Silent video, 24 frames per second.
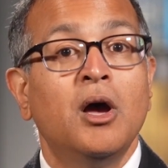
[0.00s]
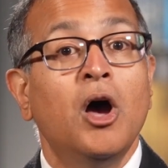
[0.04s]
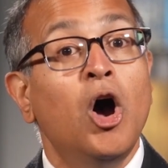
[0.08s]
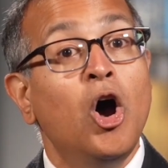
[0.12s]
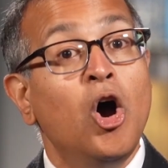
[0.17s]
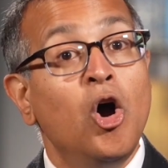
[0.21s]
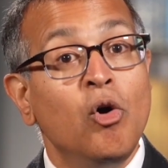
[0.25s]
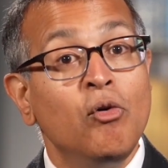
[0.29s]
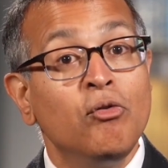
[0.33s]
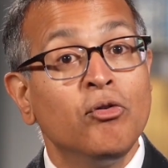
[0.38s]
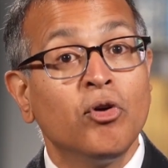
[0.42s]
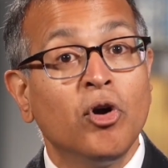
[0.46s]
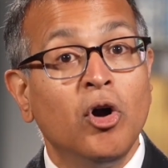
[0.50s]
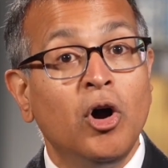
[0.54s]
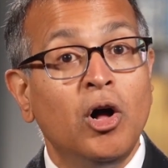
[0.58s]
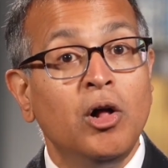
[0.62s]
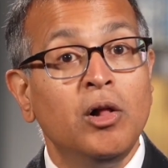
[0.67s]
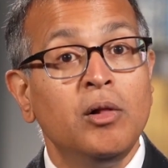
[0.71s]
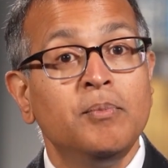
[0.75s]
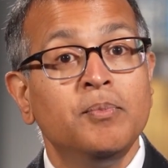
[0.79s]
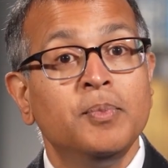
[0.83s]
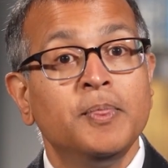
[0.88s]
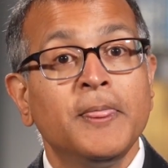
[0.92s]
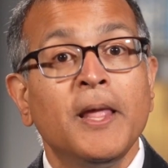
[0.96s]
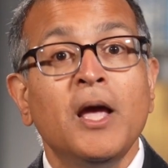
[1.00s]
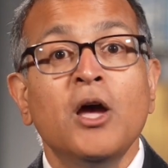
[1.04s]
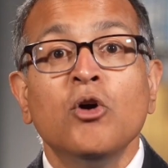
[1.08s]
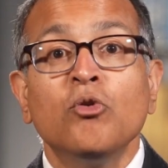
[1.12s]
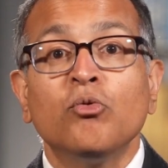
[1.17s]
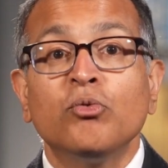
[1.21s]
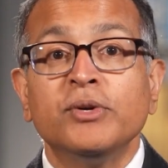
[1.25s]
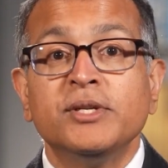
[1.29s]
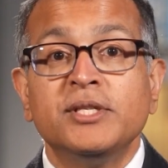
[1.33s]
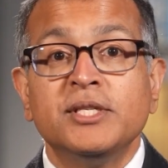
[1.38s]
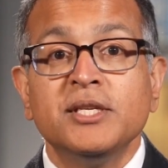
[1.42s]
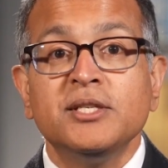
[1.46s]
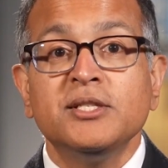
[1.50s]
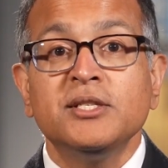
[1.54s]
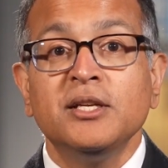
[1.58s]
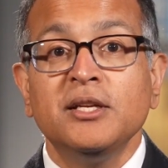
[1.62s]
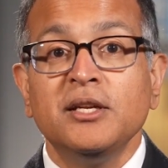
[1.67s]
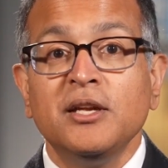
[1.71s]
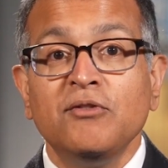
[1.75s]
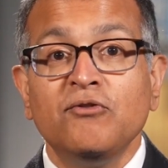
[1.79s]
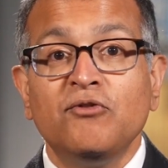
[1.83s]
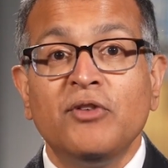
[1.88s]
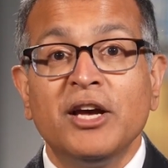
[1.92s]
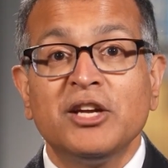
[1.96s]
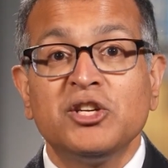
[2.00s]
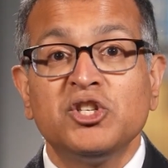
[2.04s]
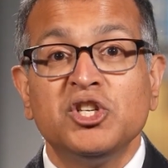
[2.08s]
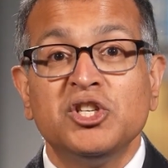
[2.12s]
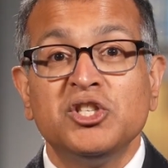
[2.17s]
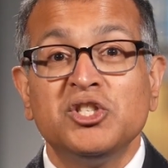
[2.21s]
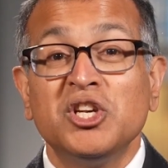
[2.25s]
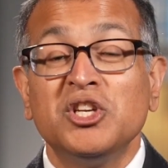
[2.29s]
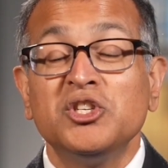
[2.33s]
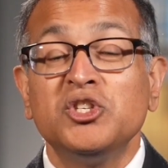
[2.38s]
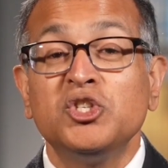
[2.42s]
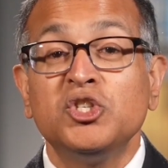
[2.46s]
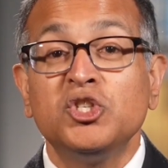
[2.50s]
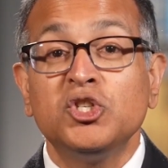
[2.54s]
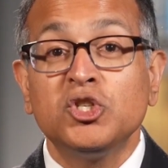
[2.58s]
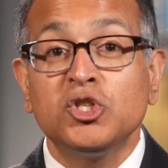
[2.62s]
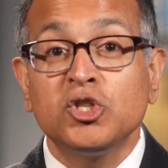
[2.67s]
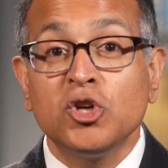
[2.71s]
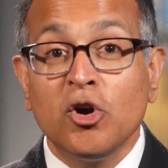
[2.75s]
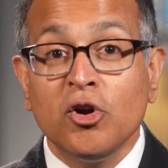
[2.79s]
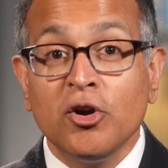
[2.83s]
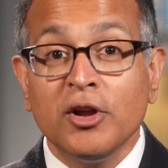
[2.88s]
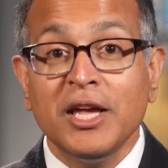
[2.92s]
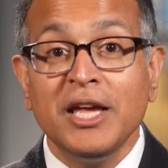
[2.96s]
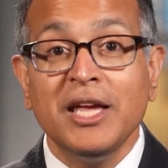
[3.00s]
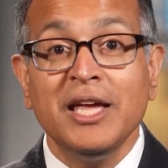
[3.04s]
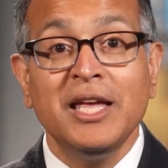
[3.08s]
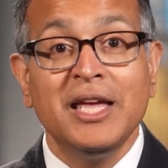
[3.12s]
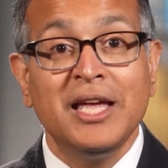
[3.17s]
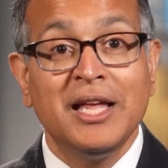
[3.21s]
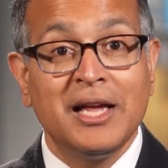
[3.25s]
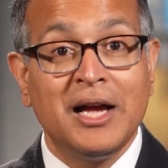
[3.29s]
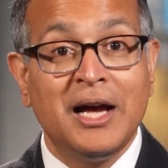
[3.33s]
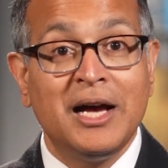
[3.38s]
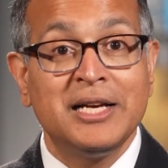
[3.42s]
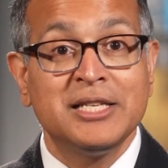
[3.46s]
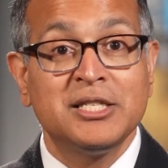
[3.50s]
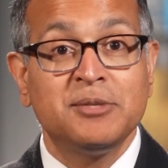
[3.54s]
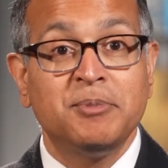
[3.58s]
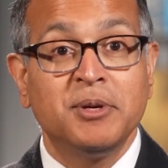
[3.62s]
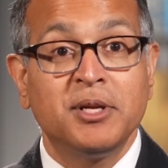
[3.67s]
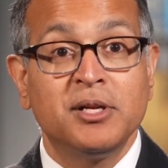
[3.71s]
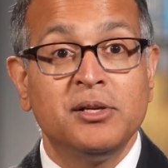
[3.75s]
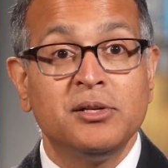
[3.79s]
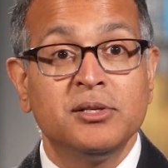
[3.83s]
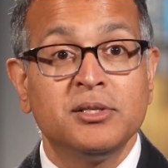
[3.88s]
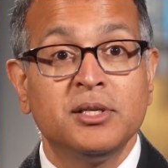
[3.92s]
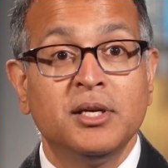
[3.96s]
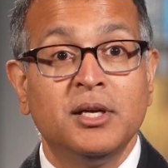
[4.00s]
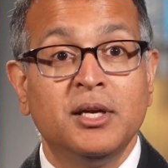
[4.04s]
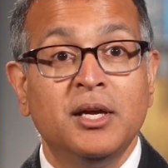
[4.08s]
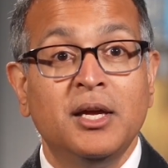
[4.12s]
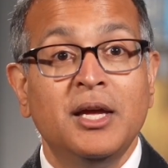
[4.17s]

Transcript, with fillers: Overall, resistant infections starting in hospitals